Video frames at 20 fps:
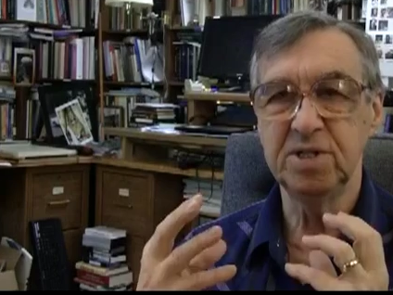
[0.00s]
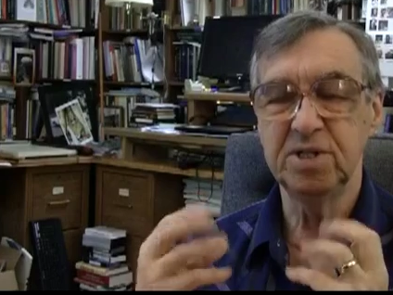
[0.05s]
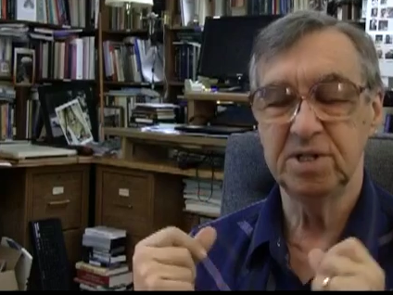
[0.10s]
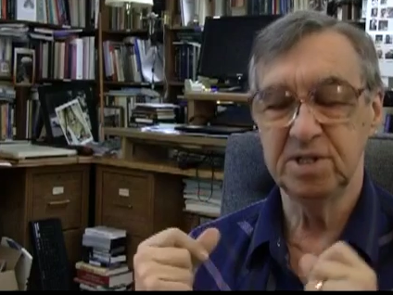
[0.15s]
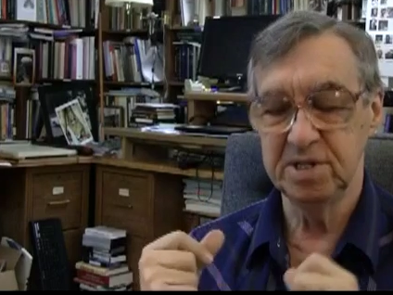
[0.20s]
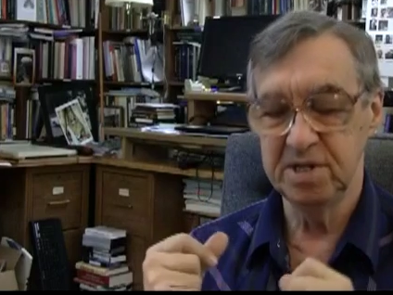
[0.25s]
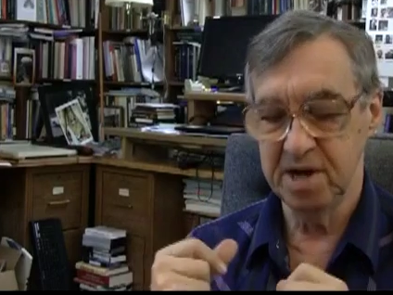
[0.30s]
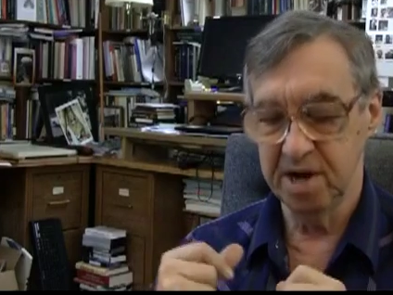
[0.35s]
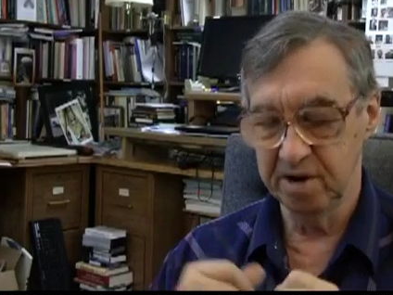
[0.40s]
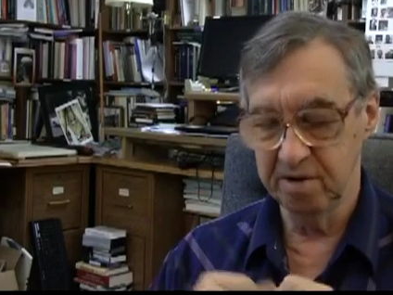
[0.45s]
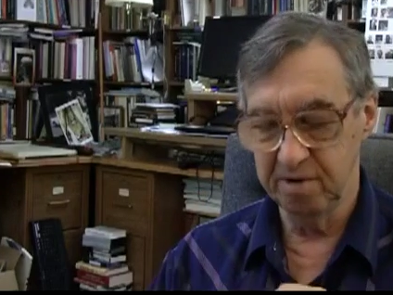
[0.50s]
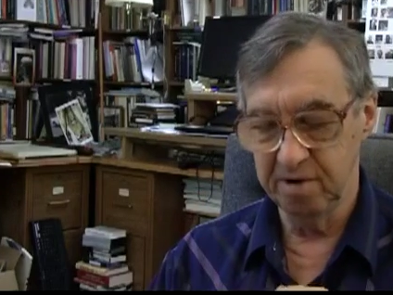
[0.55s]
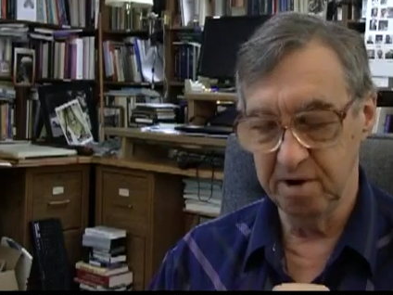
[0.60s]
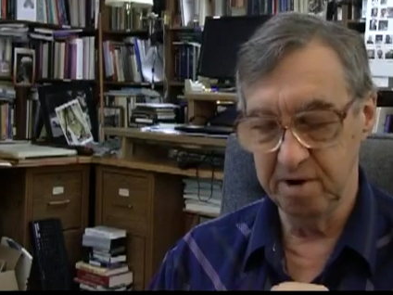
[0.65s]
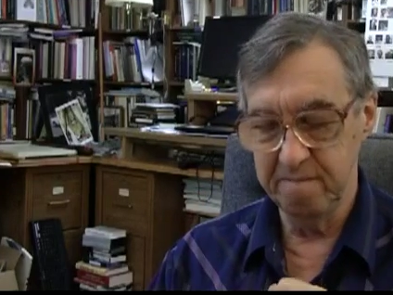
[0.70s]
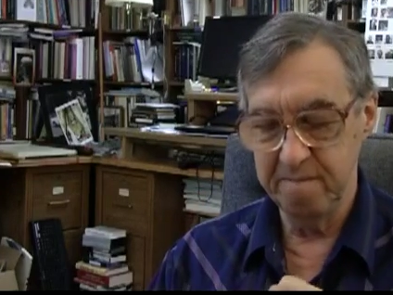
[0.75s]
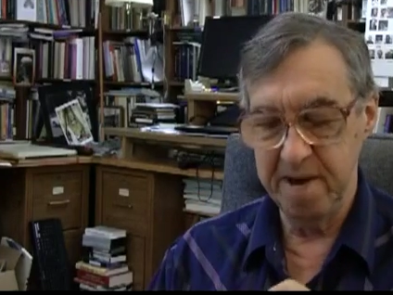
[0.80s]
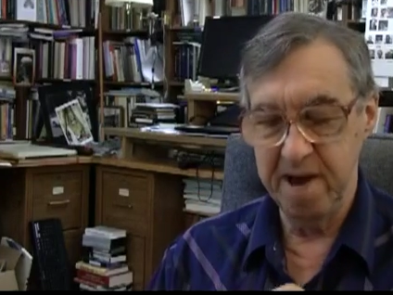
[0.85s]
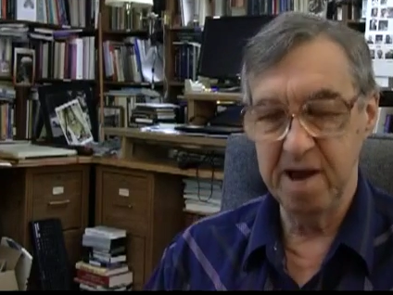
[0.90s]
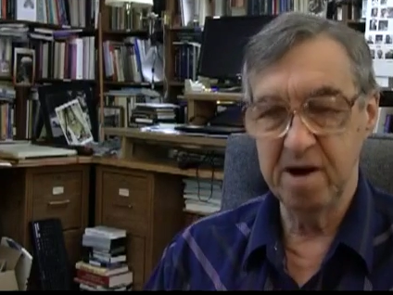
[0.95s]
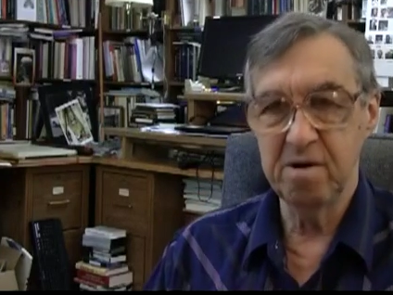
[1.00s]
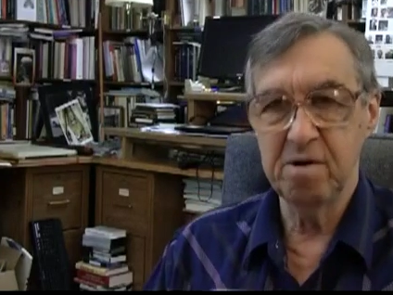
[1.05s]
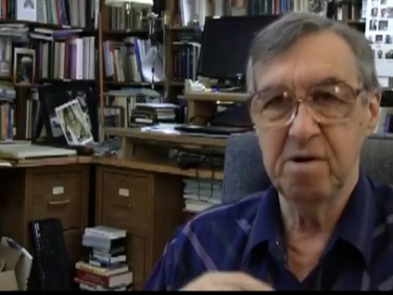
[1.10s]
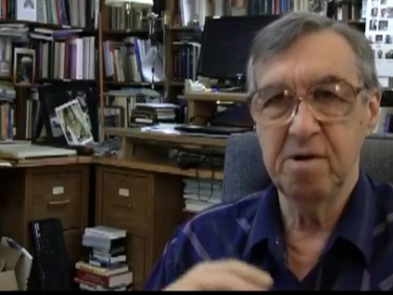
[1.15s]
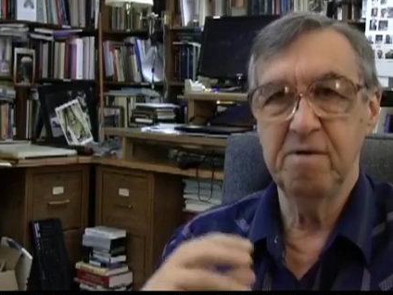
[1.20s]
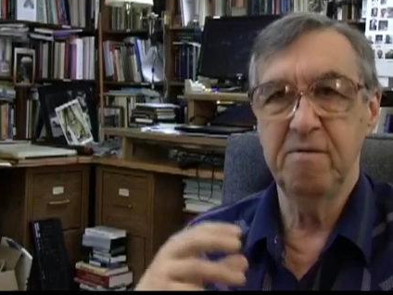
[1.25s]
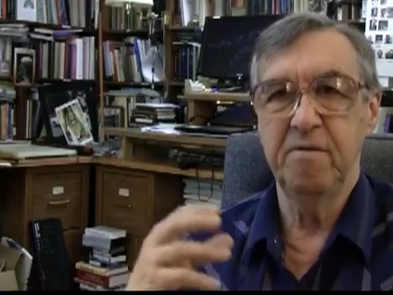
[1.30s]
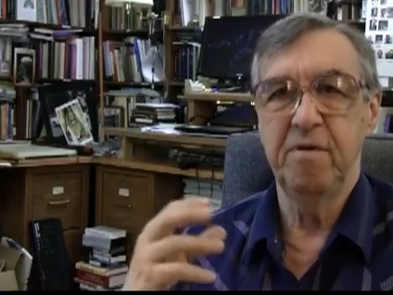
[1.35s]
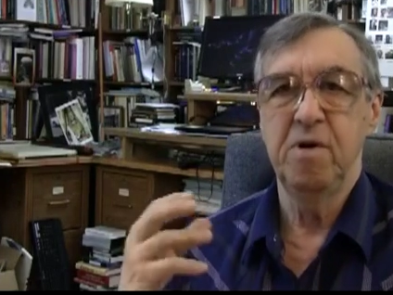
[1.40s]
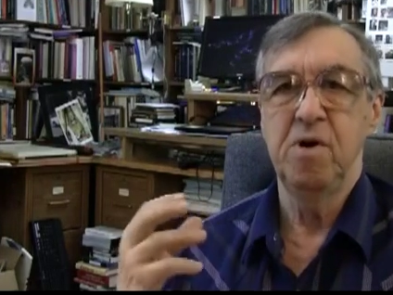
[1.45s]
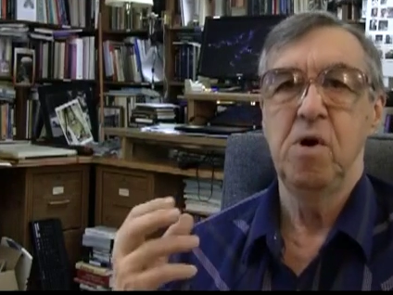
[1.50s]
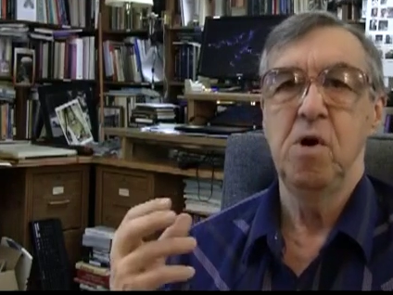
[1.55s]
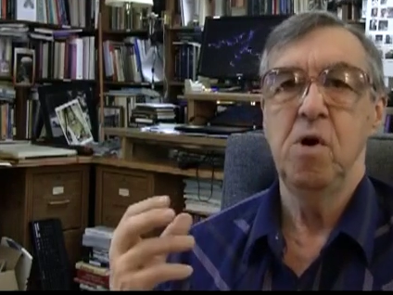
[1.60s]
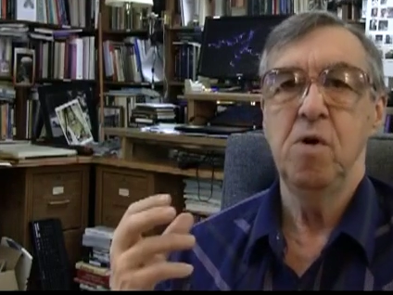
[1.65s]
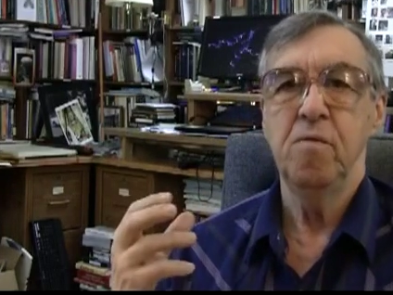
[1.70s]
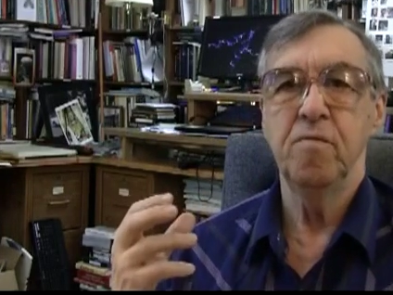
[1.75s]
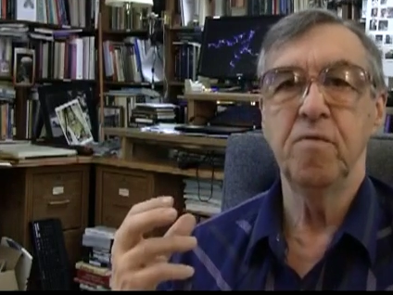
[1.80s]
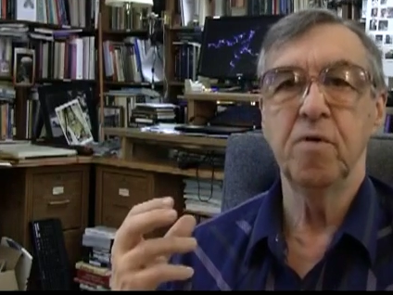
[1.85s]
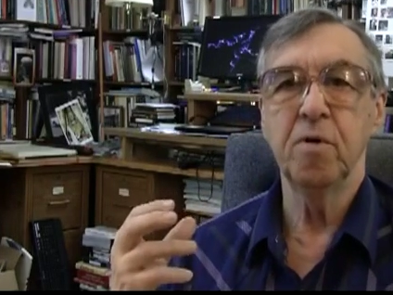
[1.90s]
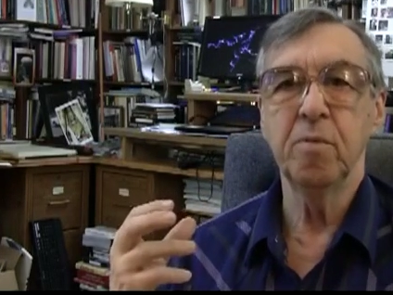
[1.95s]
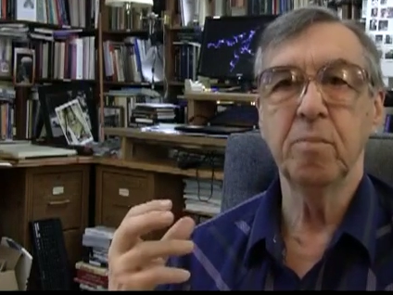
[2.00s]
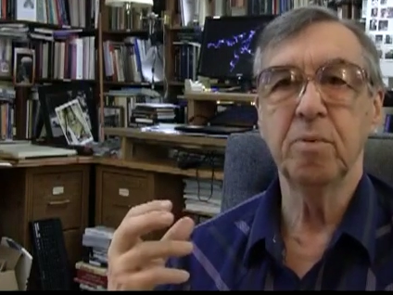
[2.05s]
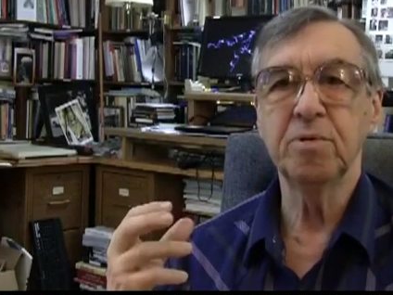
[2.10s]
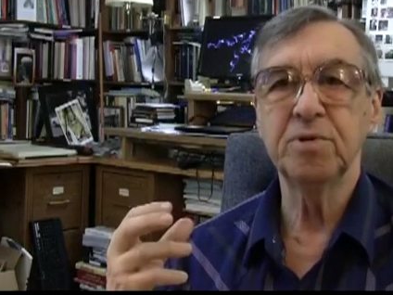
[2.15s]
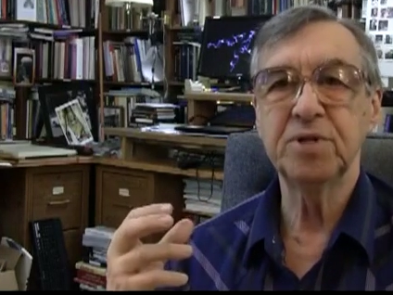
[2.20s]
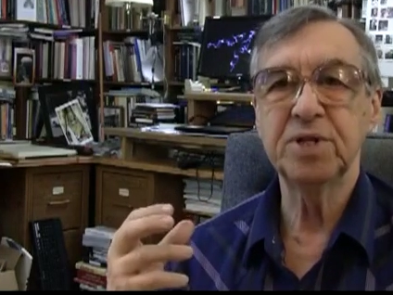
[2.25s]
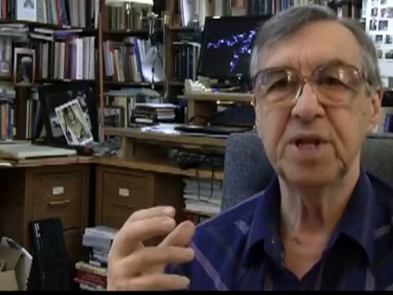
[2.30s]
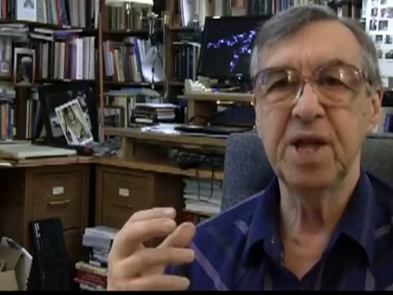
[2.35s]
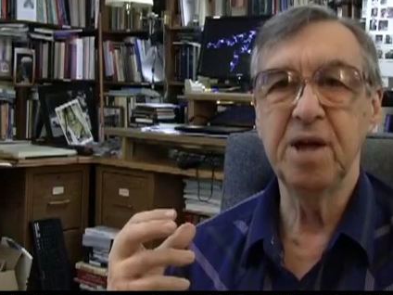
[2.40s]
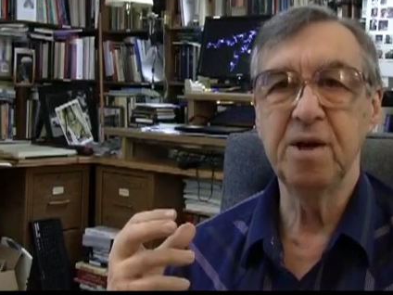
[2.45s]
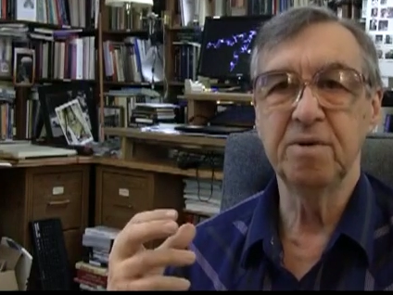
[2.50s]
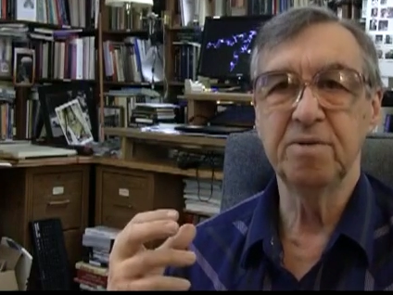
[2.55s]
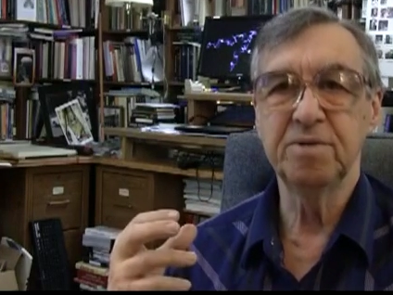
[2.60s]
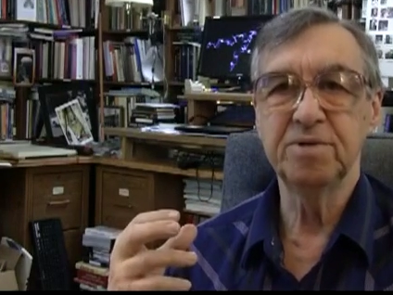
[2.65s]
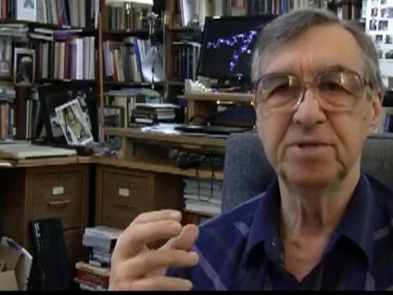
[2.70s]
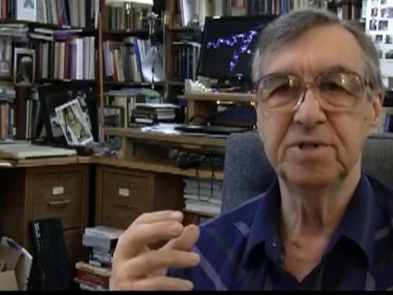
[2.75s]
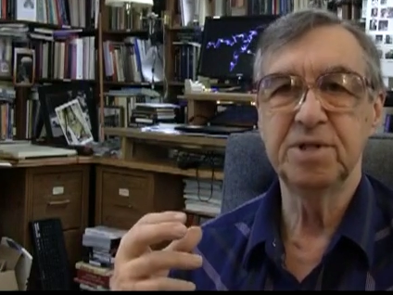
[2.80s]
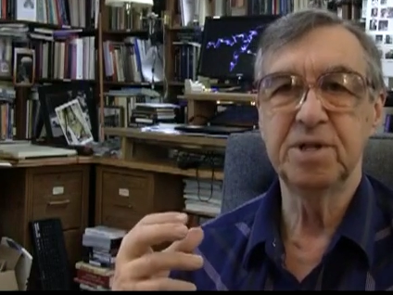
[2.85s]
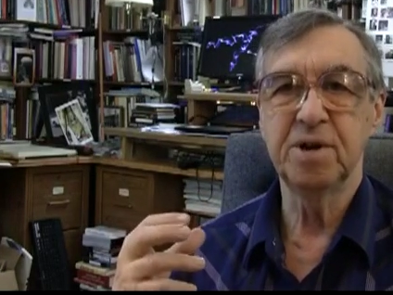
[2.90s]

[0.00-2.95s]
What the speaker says: It's not all a matter of verbal skills.